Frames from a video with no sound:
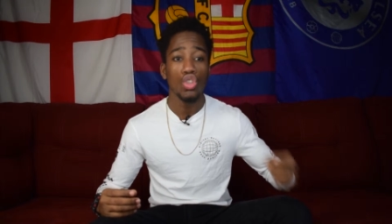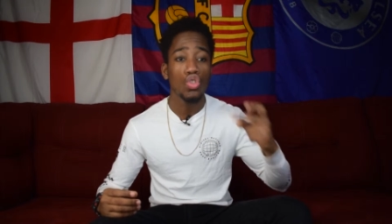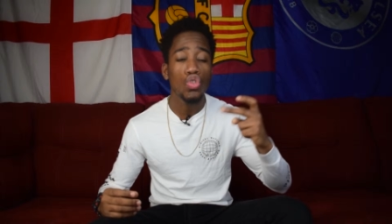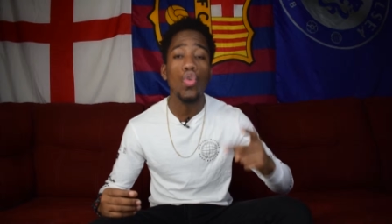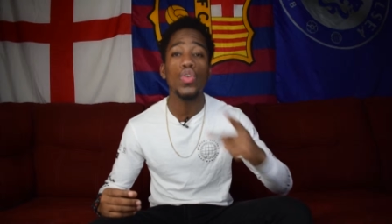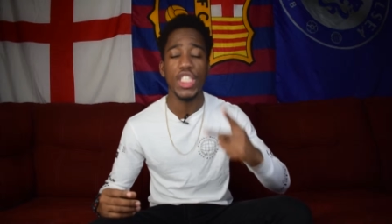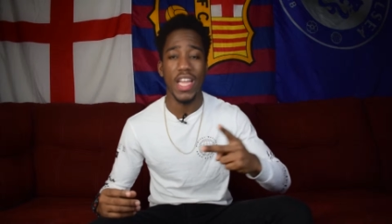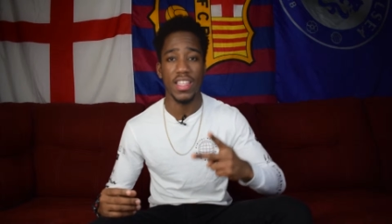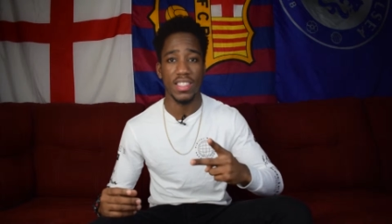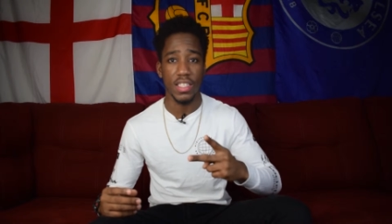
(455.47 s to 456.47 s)
two
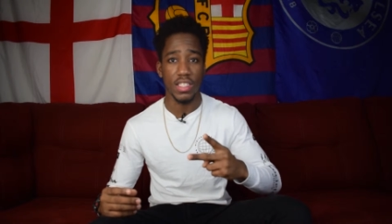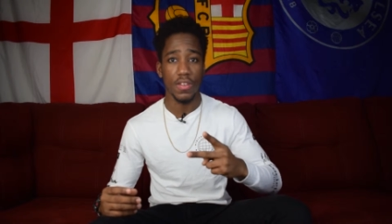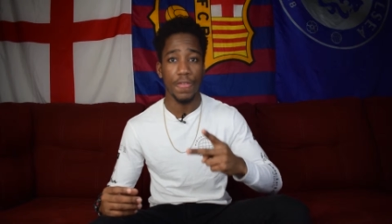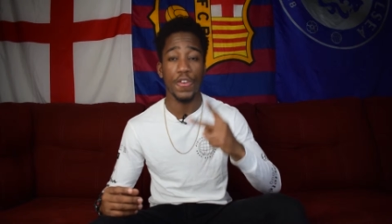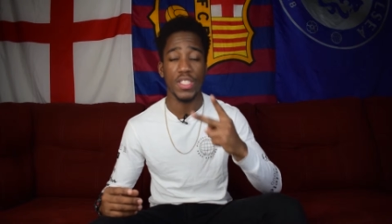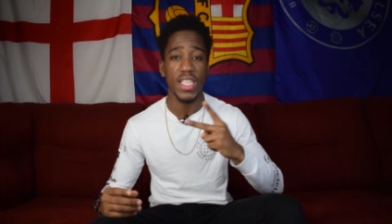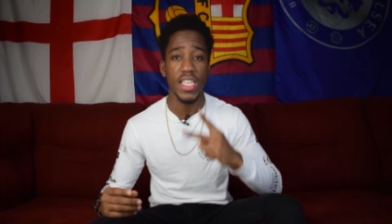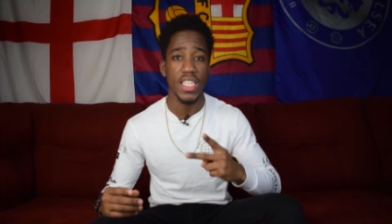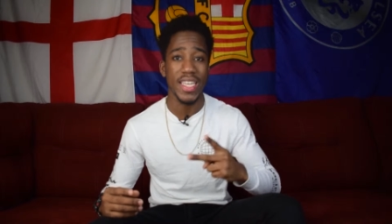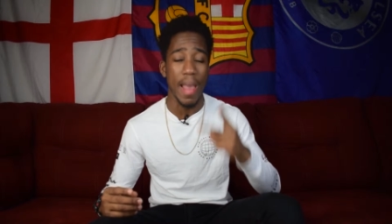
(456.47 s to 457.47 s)
chances for
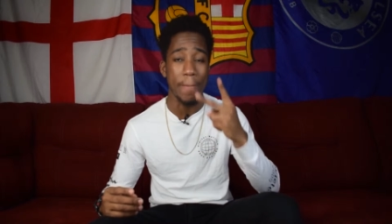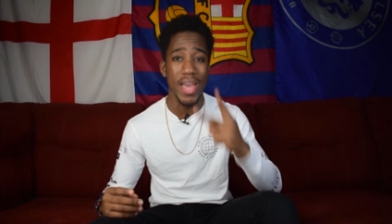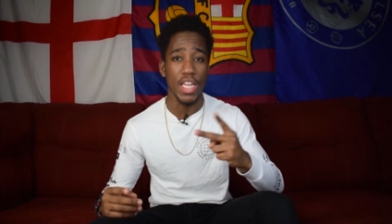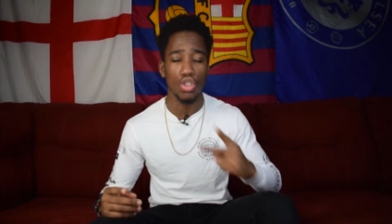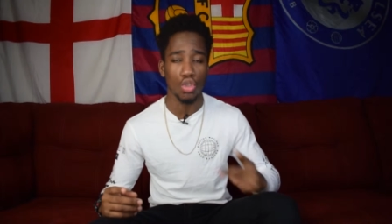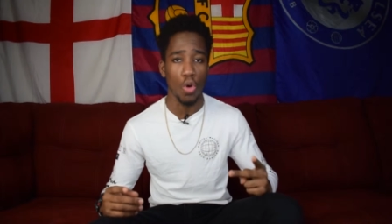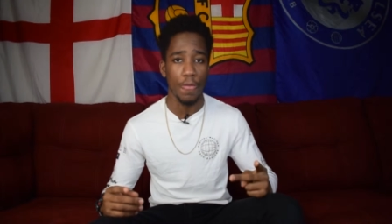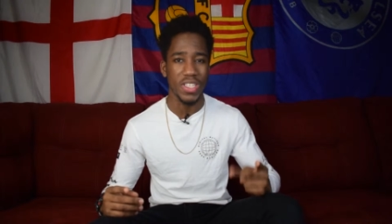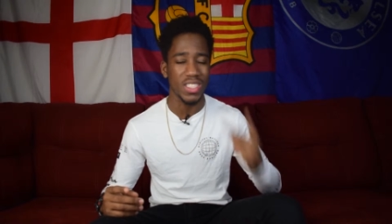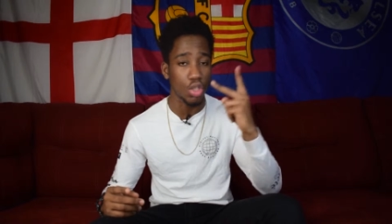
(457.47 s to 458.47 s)
City to get major
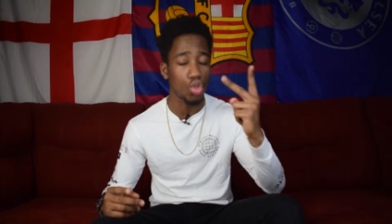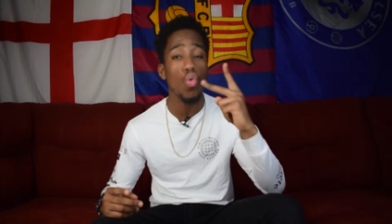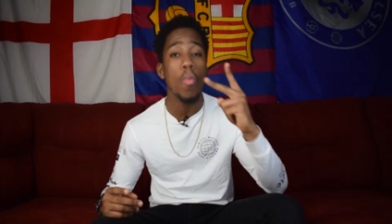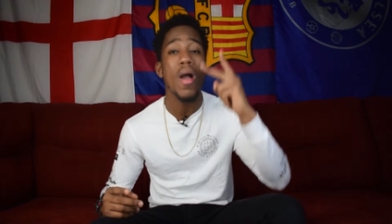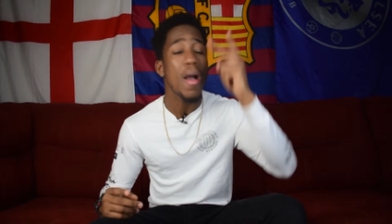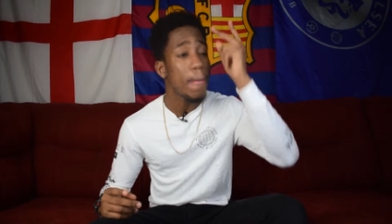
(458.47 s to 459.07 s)
trophies, the two,